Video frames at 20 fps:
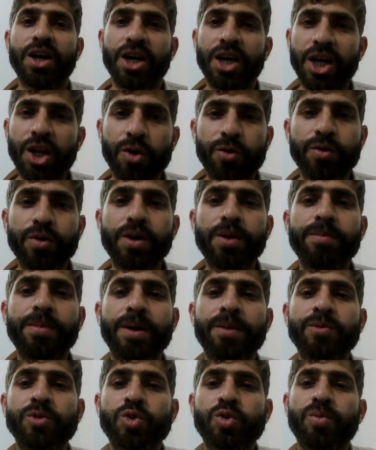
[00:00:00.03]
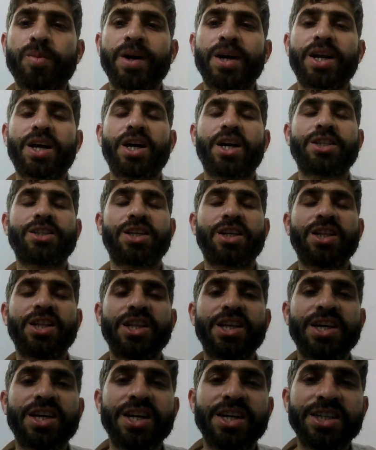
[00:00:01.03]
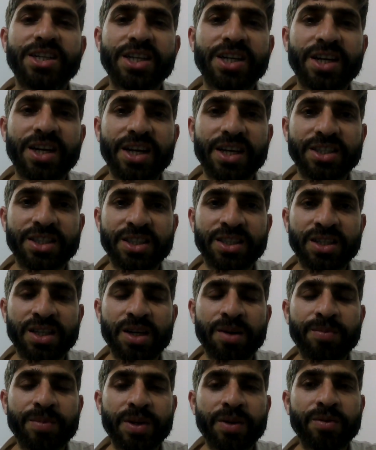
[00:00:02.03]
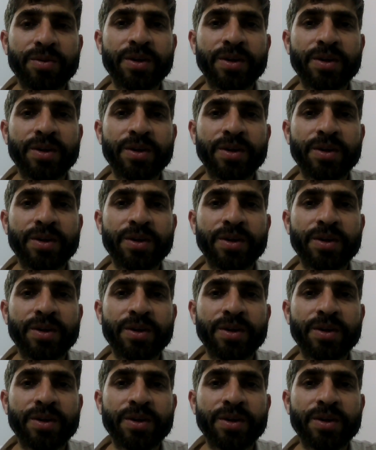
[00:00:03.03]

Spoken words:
Hello everyone, my name is Kumar Kasam, legal intern at Lexis and Company.